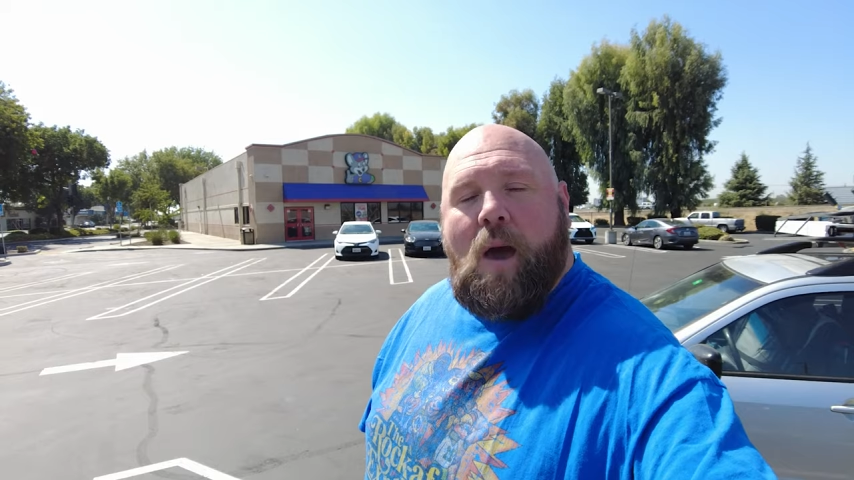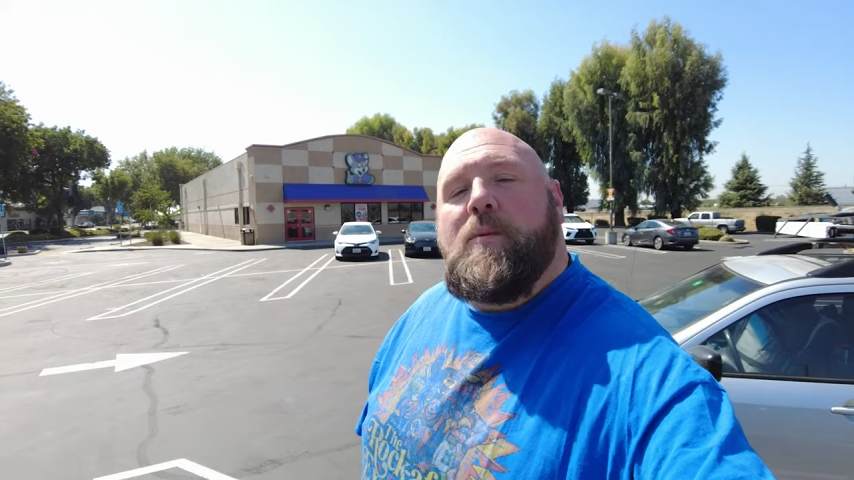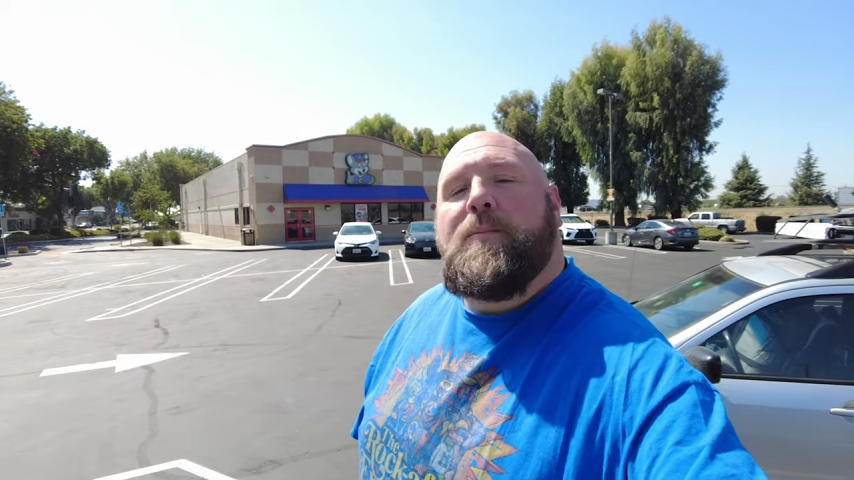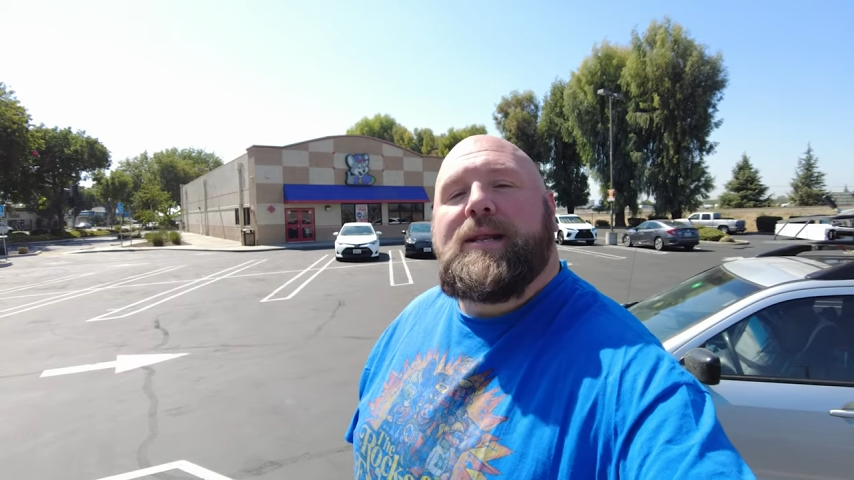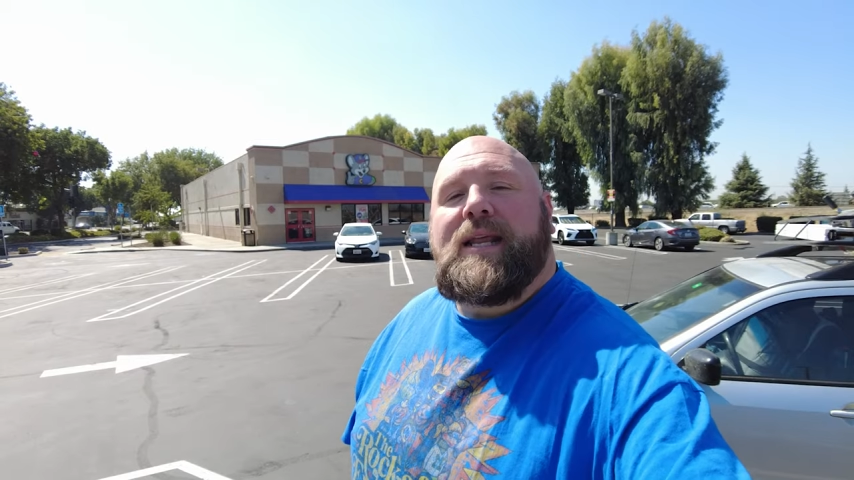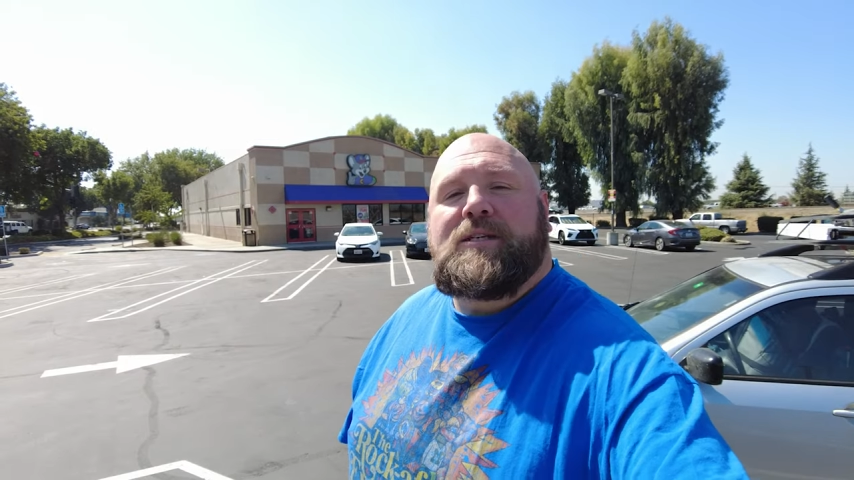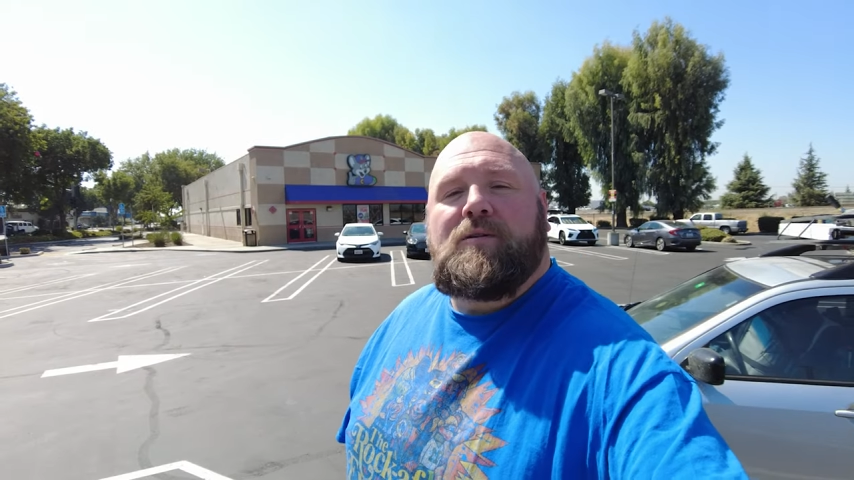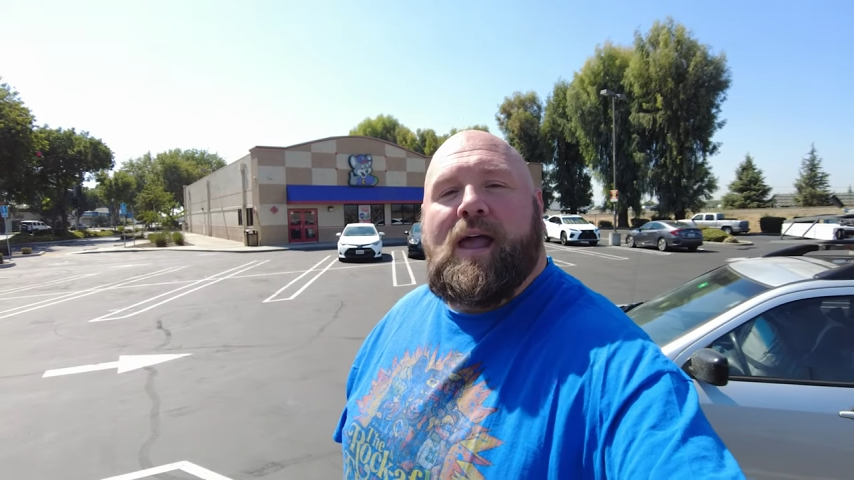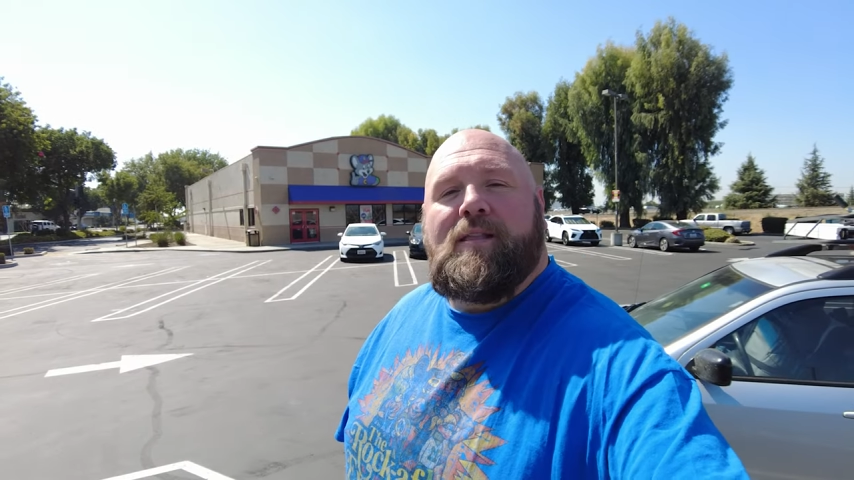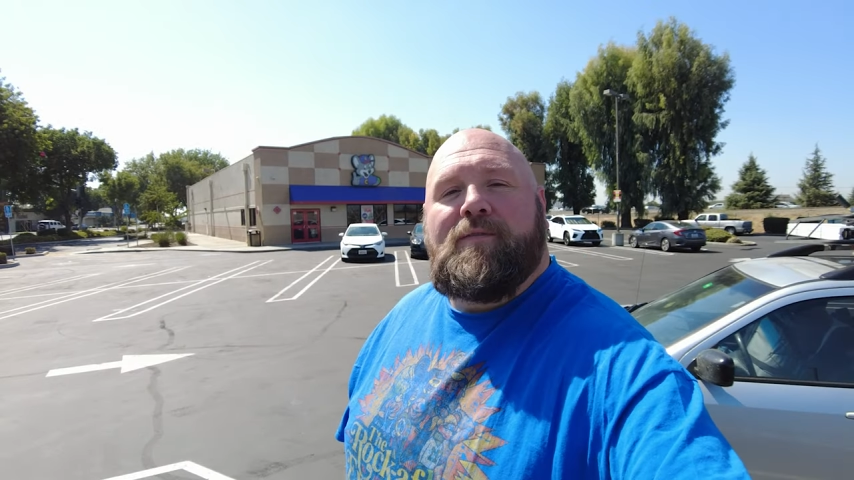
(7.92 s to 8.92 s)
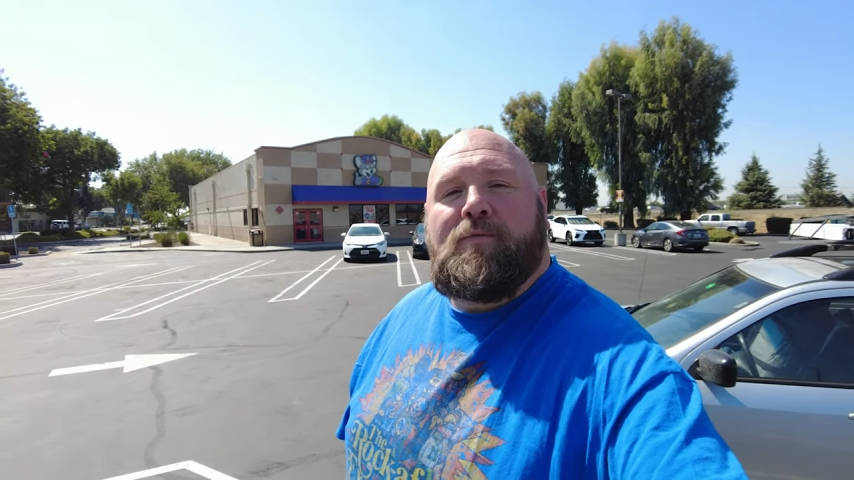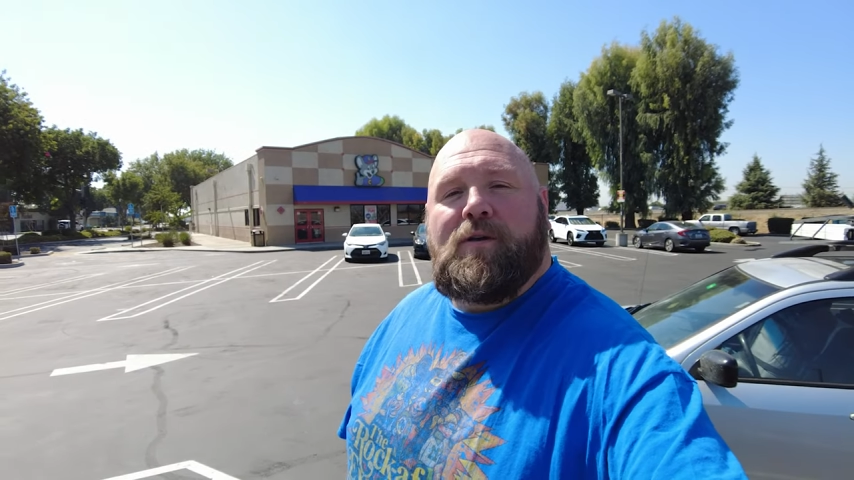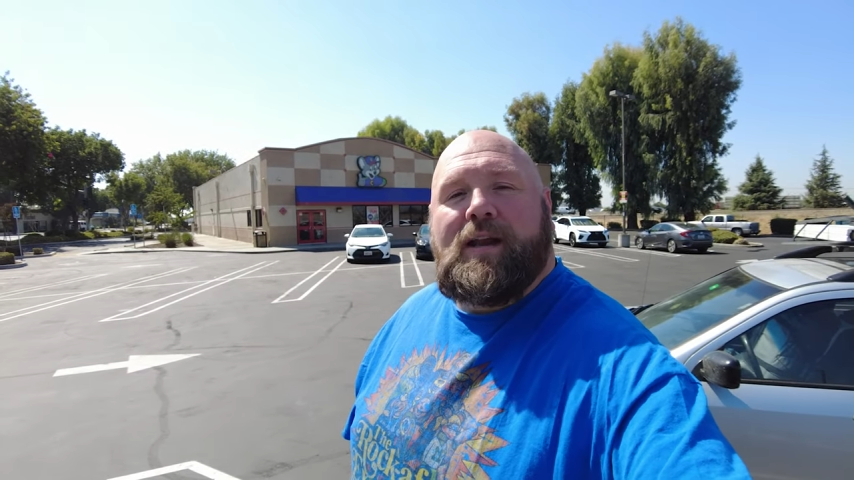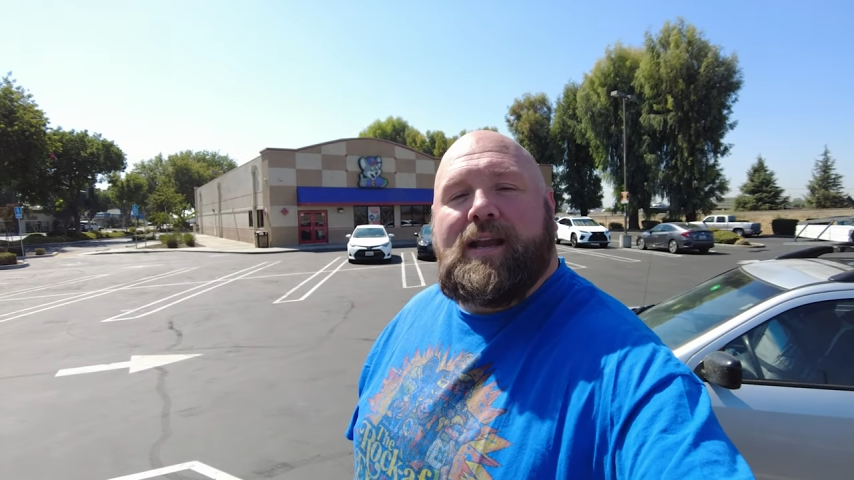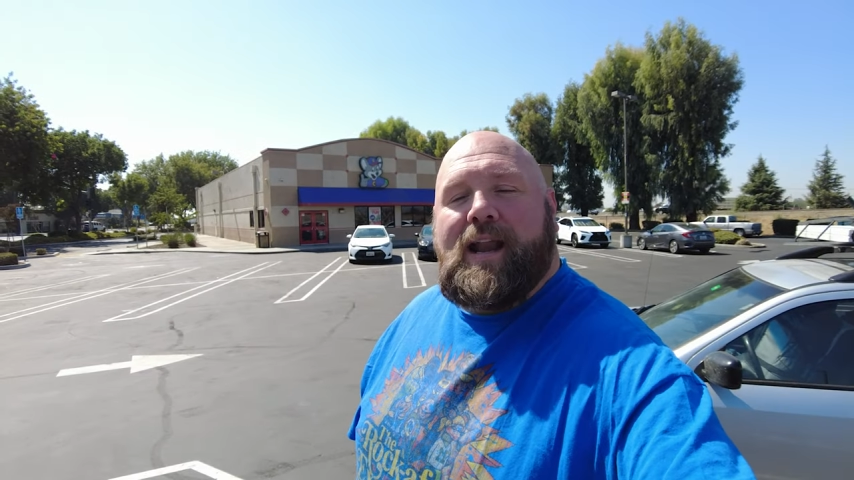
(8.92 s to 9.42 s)
I'm in Modesto,
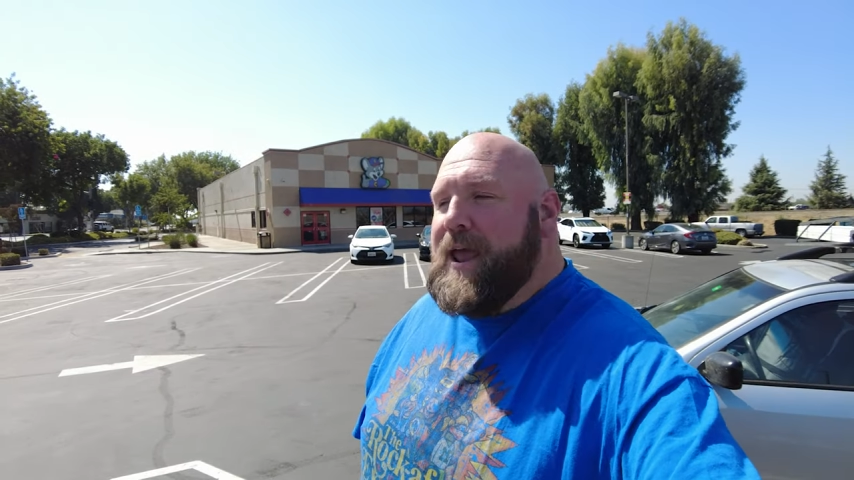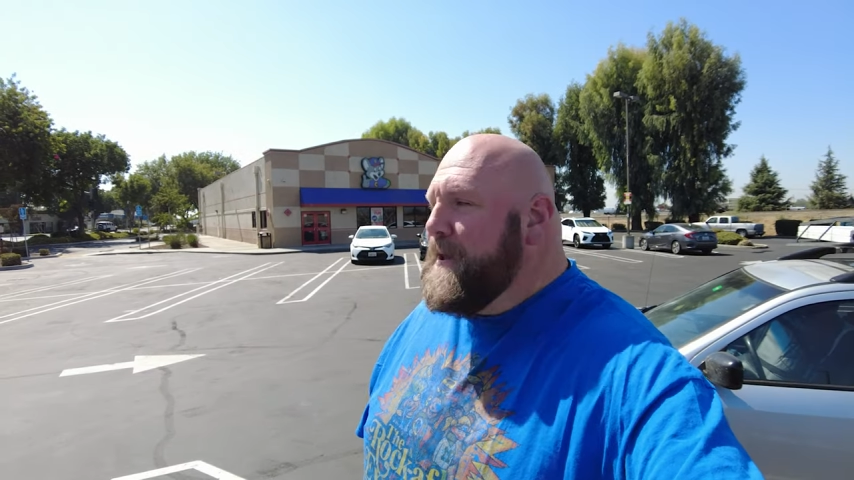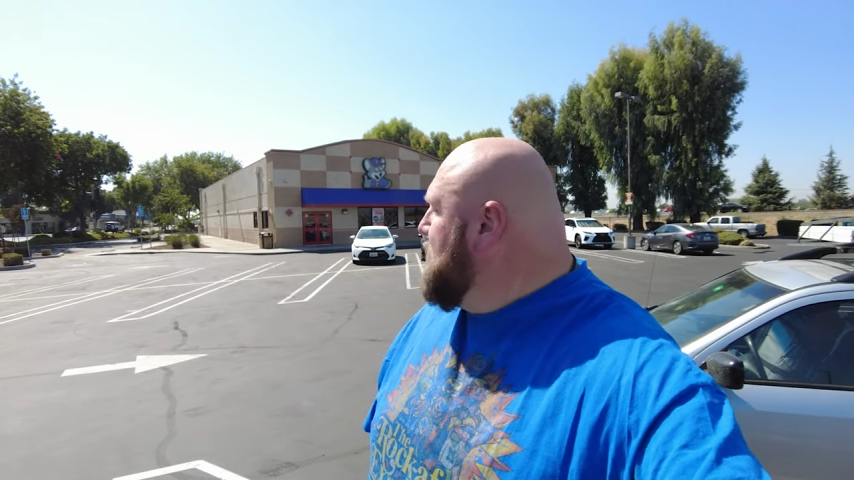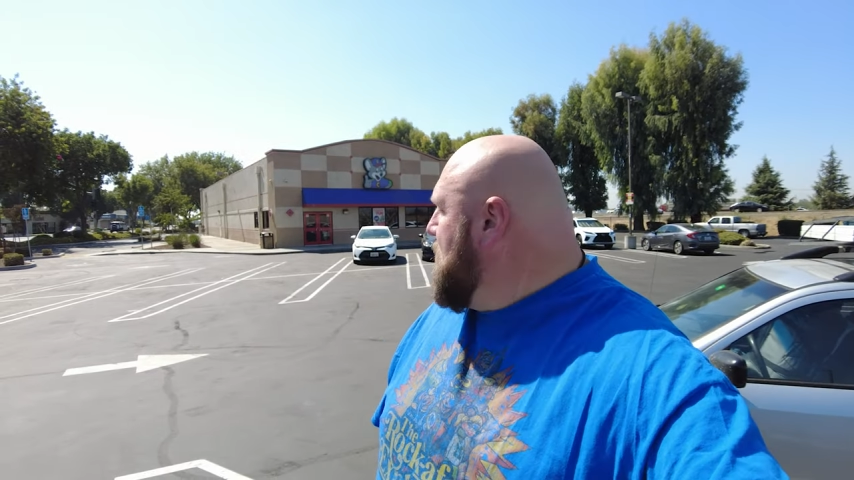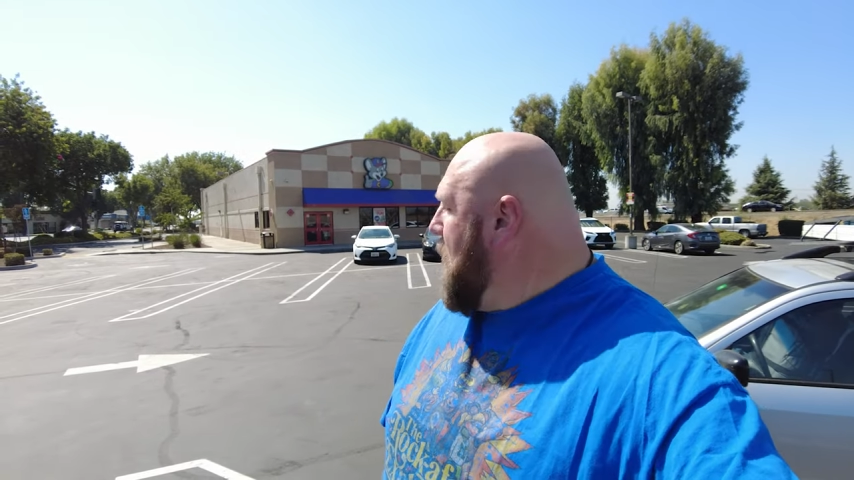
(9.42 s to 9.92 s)
California today.